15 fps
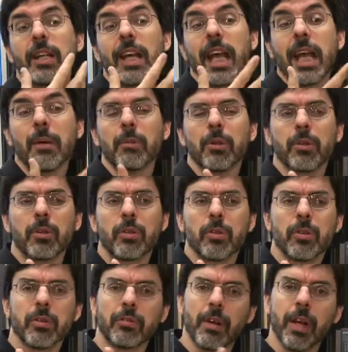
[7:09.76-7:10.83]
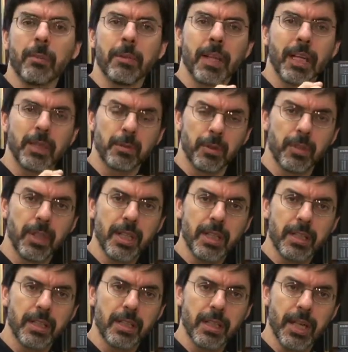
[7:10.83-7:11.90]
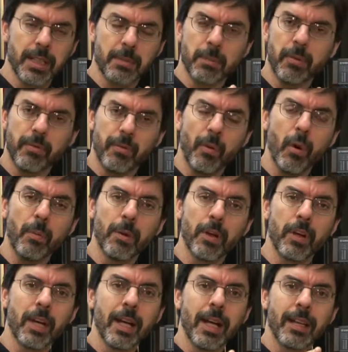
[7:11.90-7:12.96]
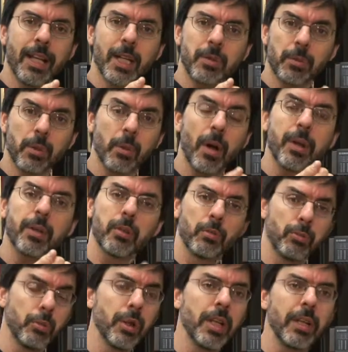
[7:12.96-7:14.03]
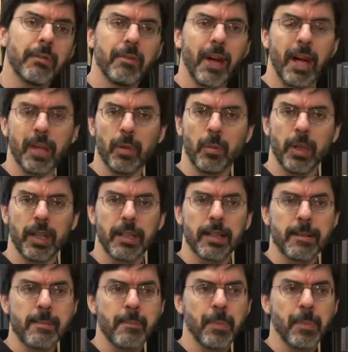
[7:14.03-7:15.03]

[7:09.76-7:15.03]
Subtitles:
able to develop the expertise as a performer that's required to really evaluate